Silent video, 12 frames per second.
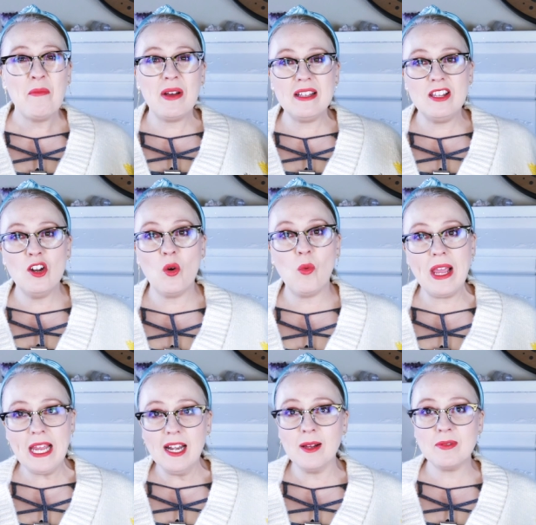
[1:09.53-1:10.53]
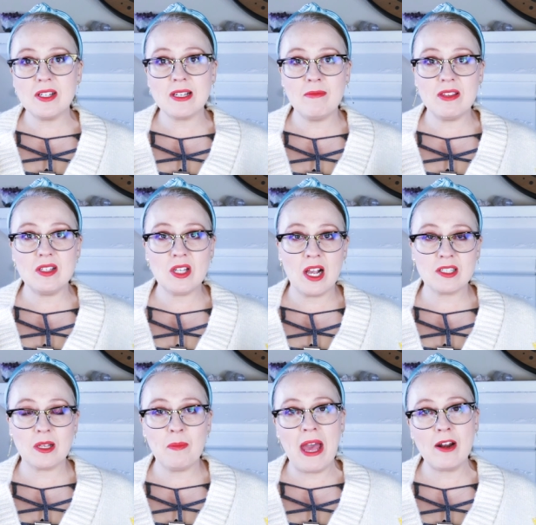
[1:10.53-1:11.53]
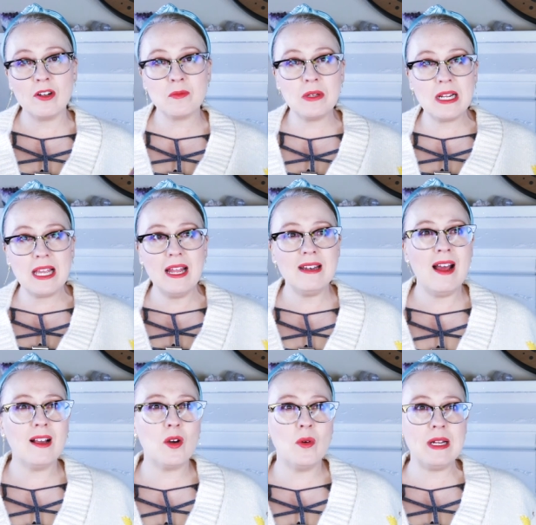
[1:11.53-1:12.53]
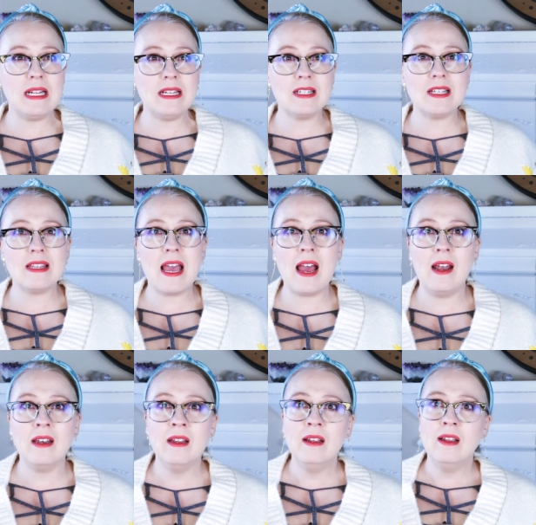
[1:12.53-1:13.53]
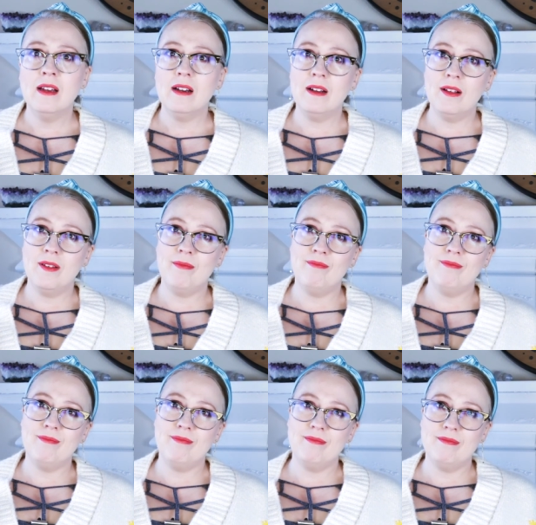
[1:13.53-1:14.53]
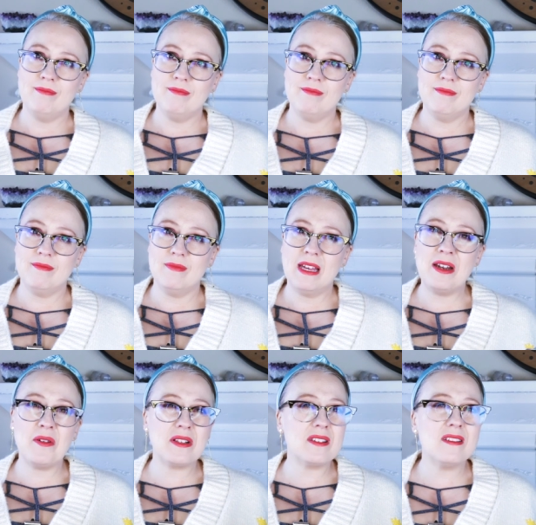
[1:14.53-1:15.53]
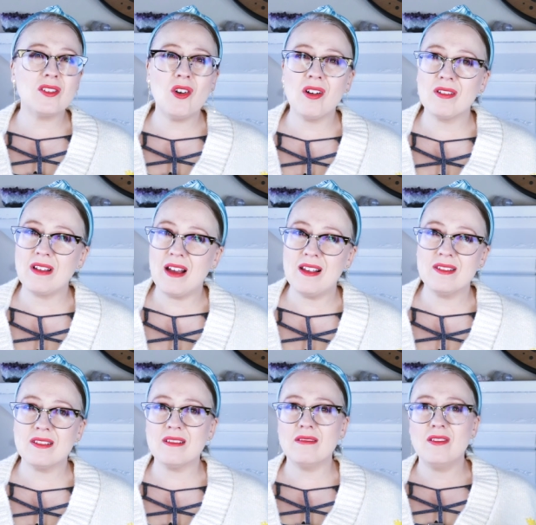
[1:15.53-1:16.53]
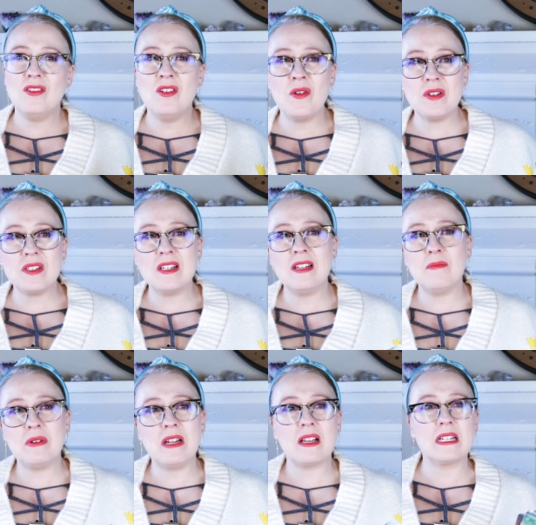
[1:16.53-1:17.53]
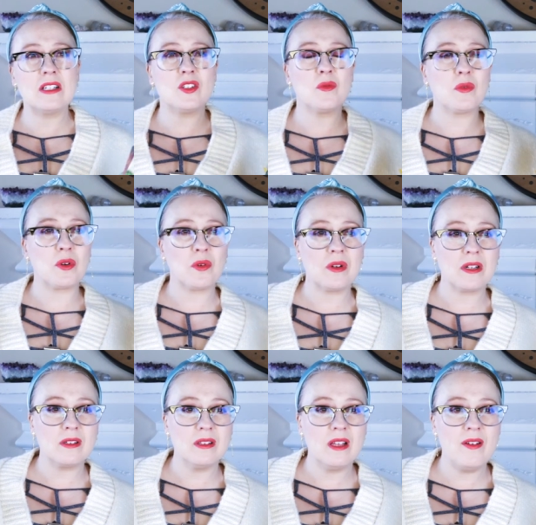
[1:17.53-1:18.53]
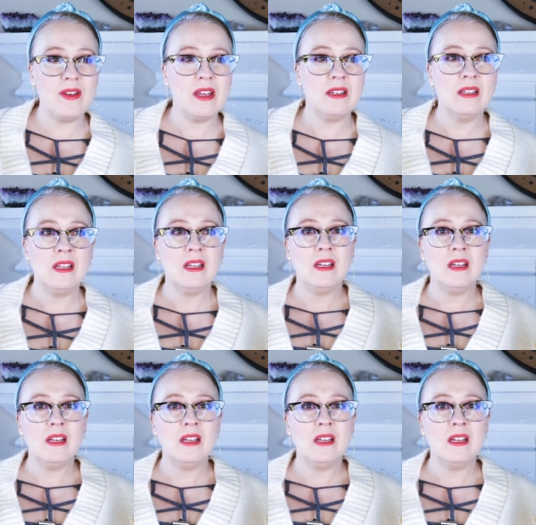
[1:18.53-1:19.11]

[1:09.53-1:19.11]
but you know, waking up to some of these toxic patterns, but again, not going into that. Um, I know it's it's hard, guys. Noticing it, but not getting super critical of it,